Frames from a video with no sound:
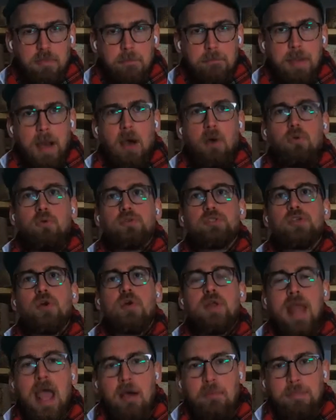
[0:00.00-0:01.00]
but also
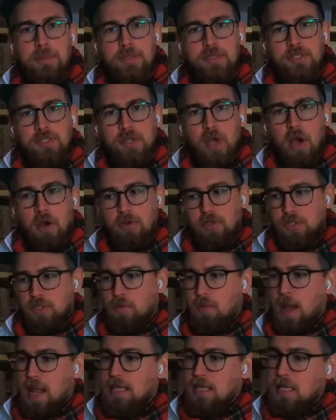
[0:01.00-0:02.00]
an Alpen style because
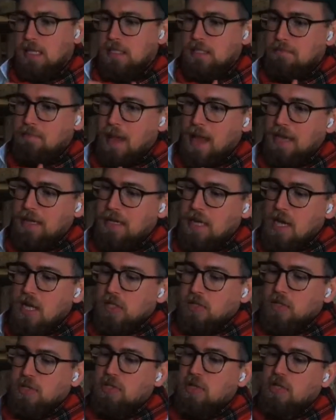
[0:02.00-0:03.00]
of the way that it's made.
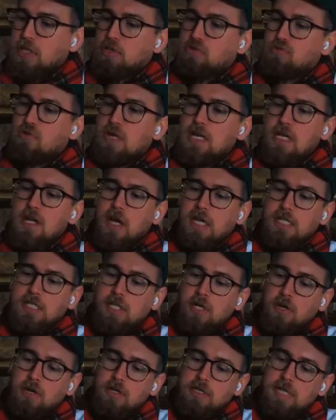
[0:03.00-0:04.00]
So it's got this really nice
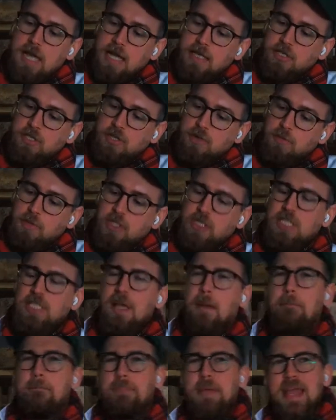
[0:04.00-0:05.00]
texture, which is
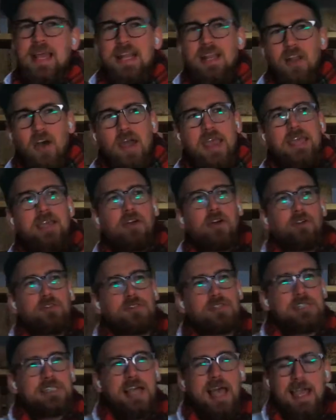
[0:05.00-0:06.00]
a bit like
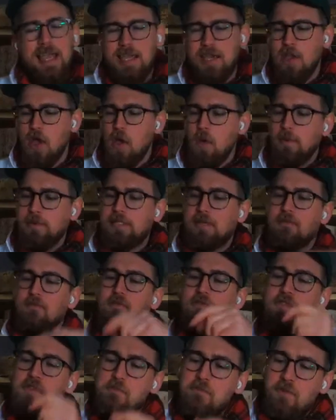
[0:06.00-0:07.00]
Conte with some
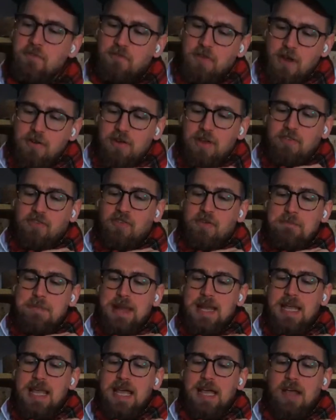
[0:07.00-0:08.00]
very
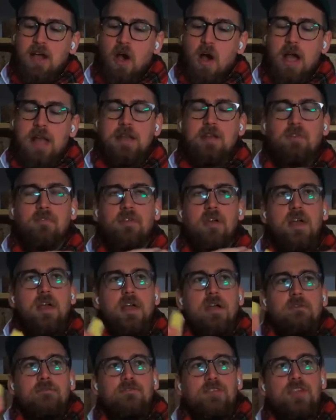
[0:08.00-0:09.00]
familiar kind of
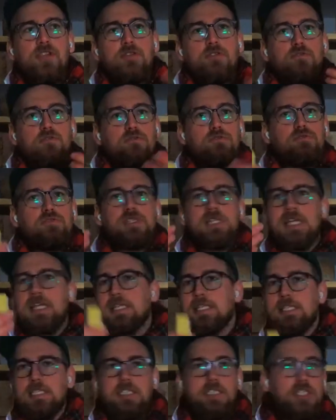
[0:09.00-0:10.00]
views
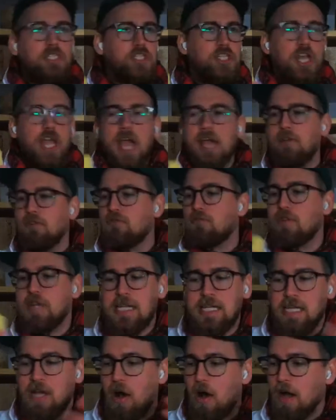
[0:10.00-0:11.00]
in
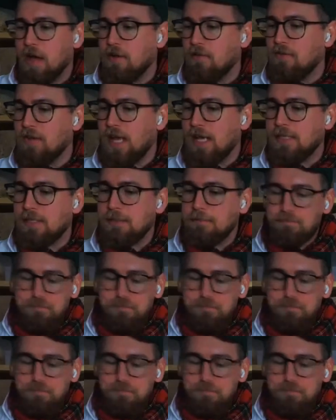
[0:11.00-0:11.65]
cheddar-y kind of ness.